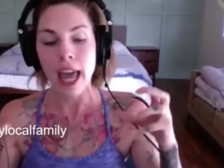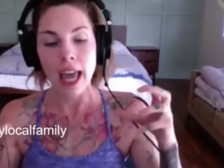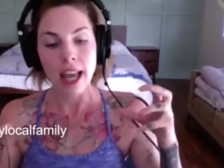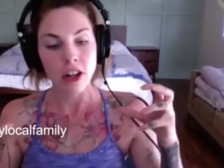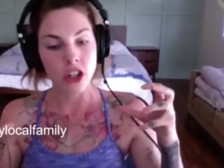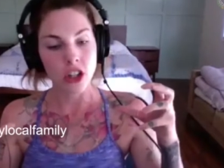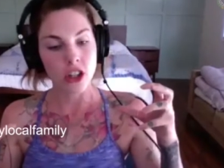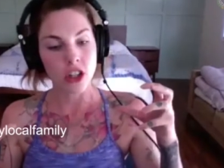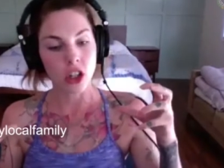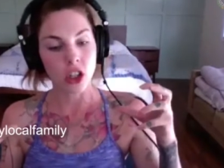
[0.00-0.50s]

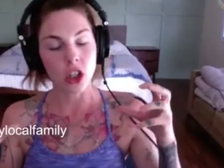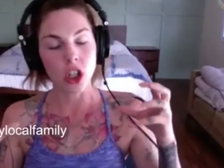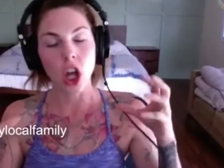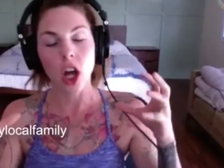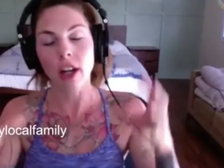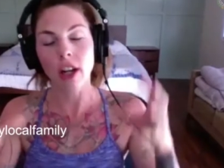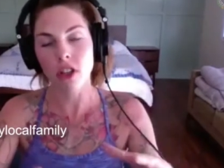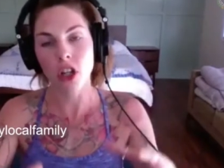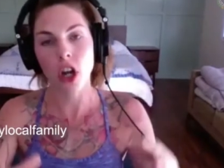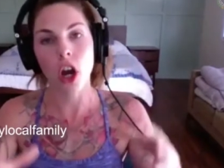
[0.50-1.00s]
just a lot
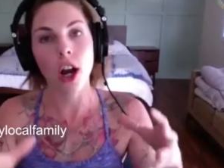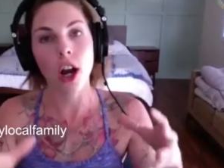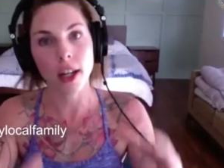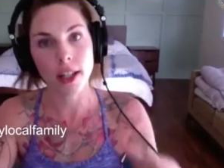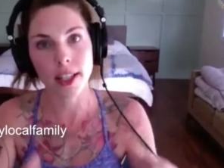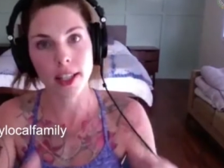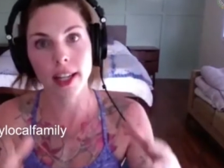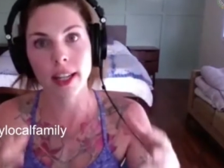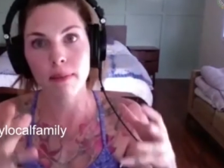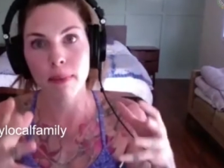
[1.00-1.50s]
of
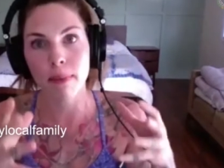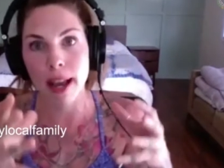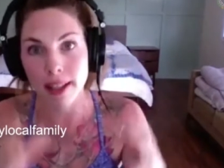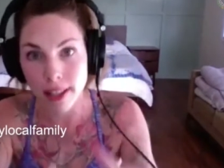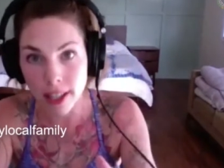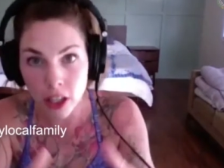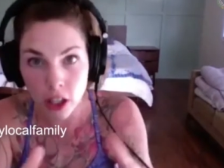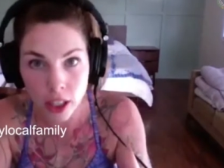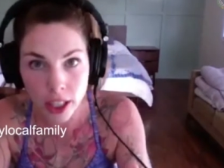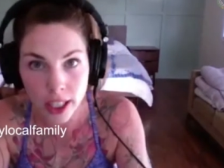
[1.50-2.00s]
toxic
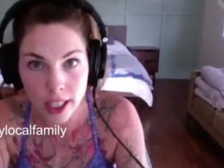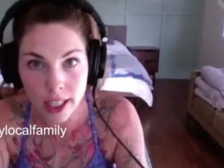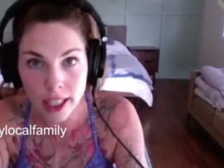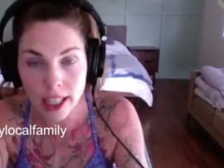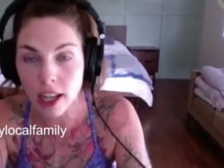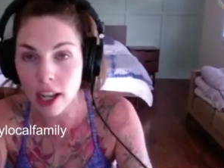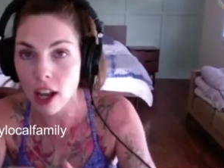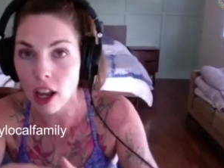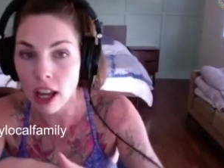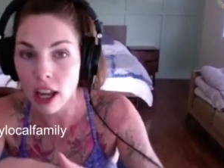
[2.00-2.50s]

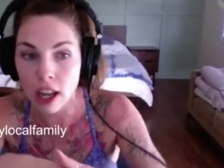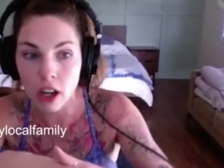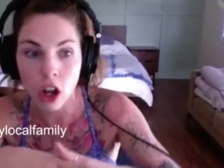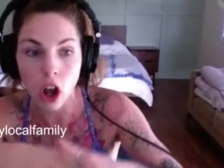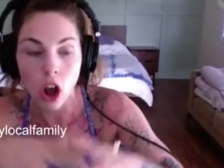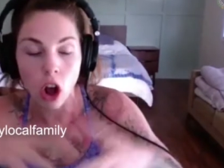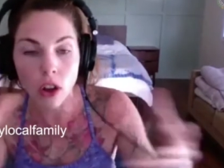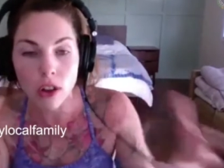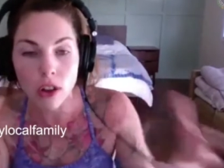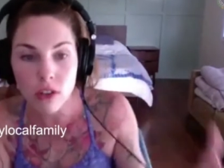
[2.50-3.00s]
masculinity in
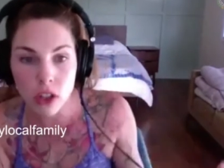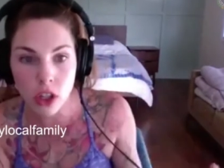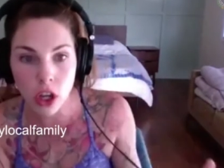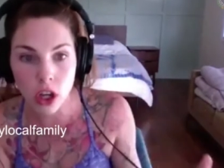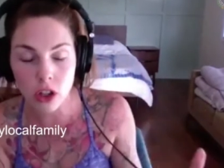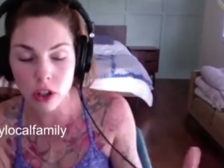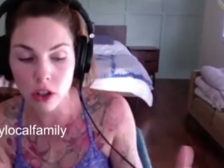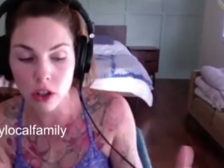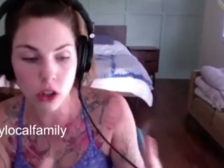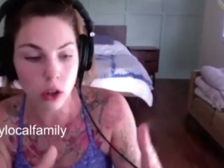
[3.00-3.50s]
all of
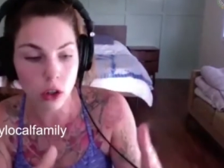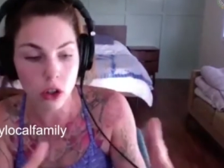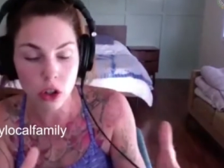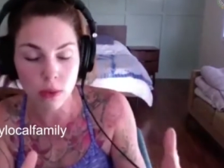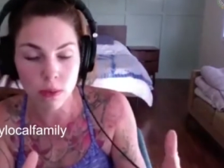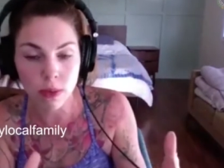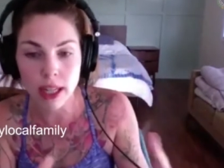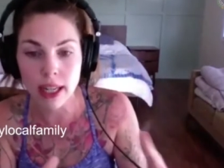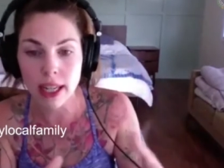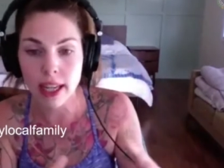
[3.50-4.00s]
social
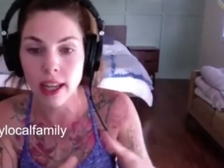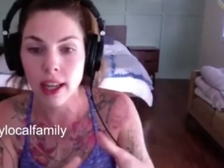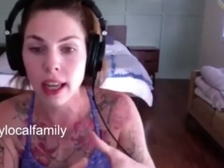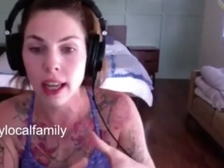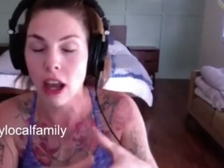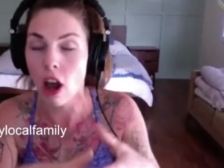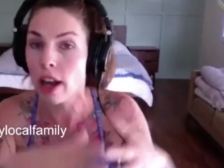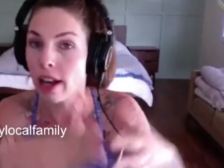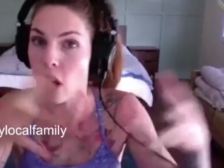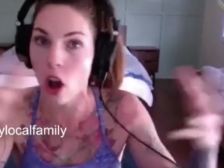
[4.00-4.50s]
media,
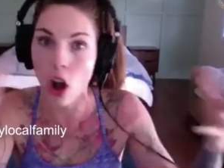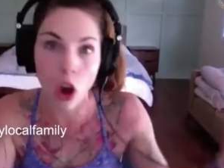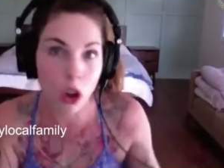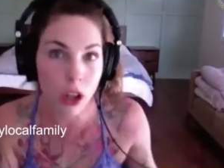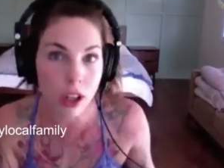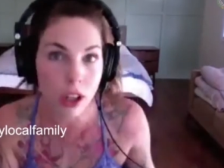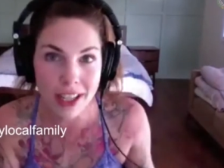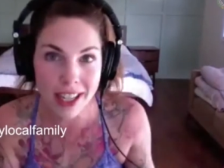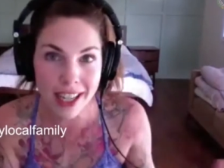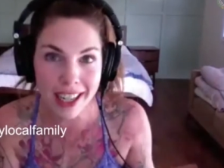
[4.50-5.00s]
on all
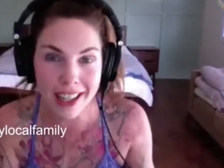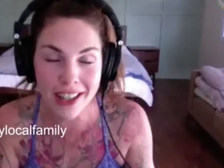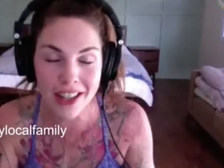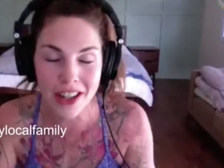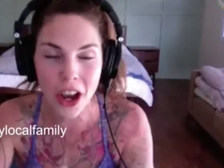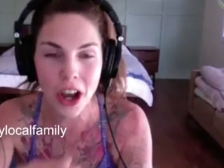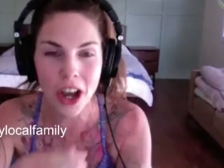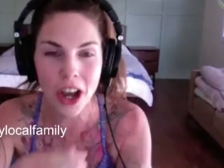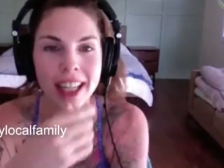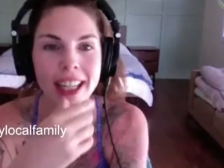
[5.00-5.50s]
of
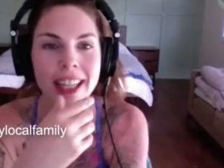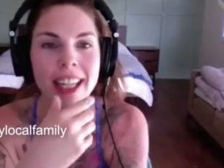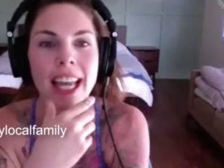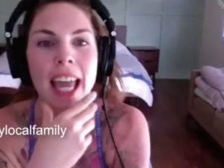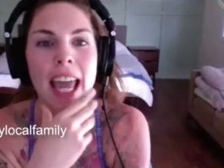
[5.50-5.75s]
TikTok.